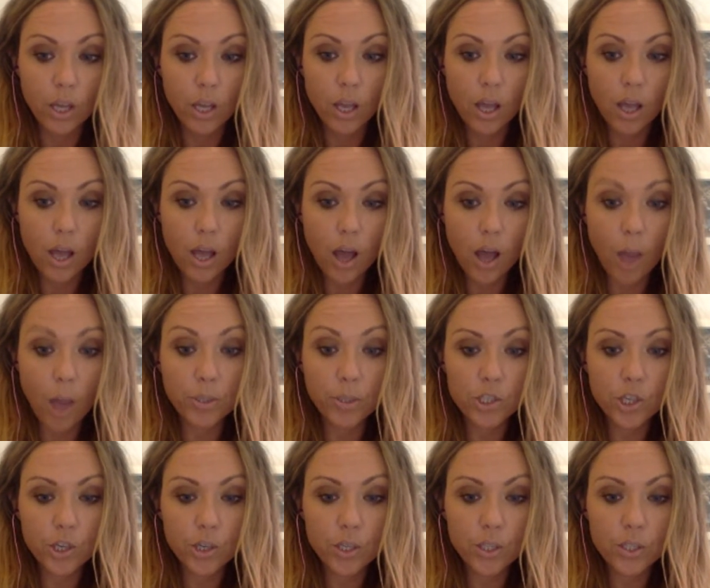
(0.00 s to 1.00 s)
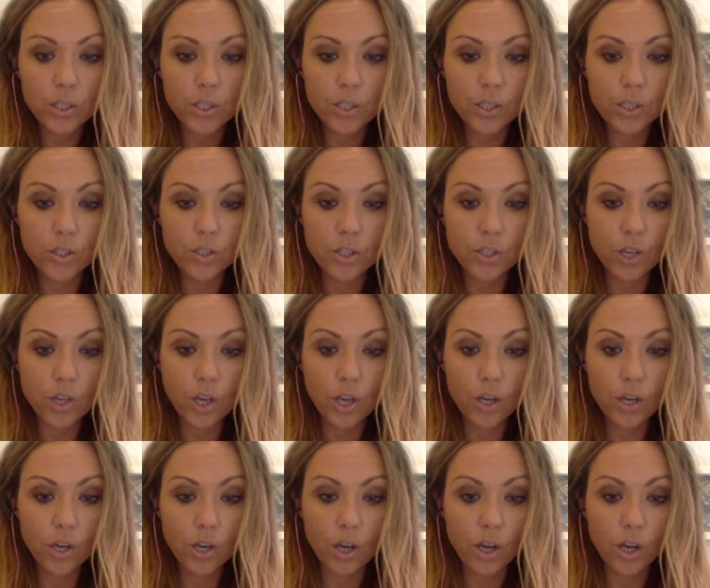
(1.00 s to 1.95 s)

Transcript: opportunity to turn